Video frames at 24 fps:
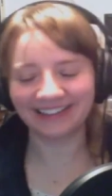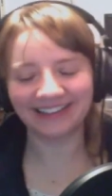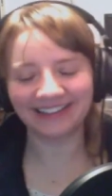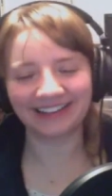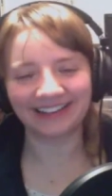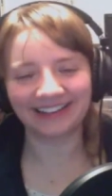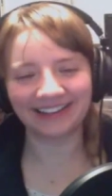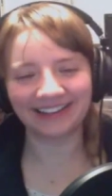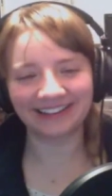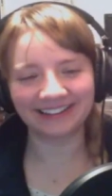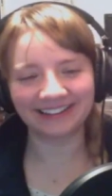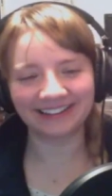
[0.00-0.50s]

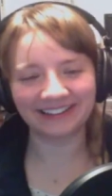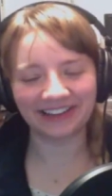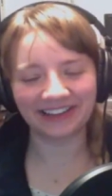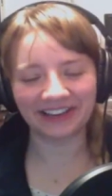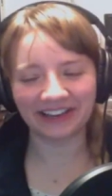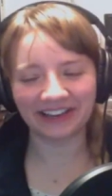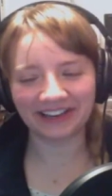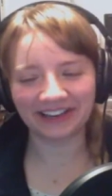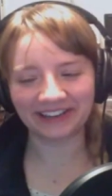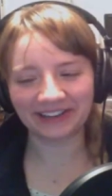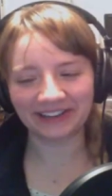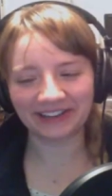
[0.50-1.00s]
And
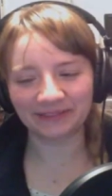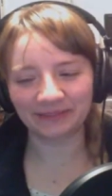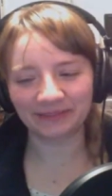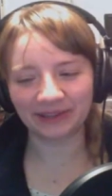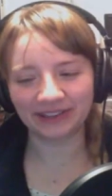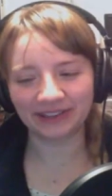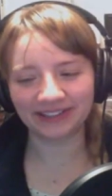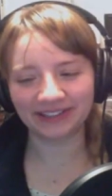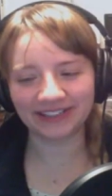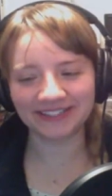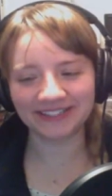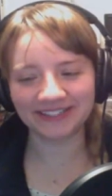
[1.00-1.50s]
I'm like,
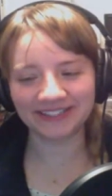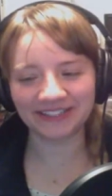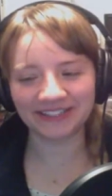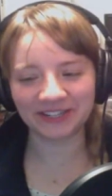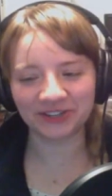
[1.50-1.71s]
let's touch our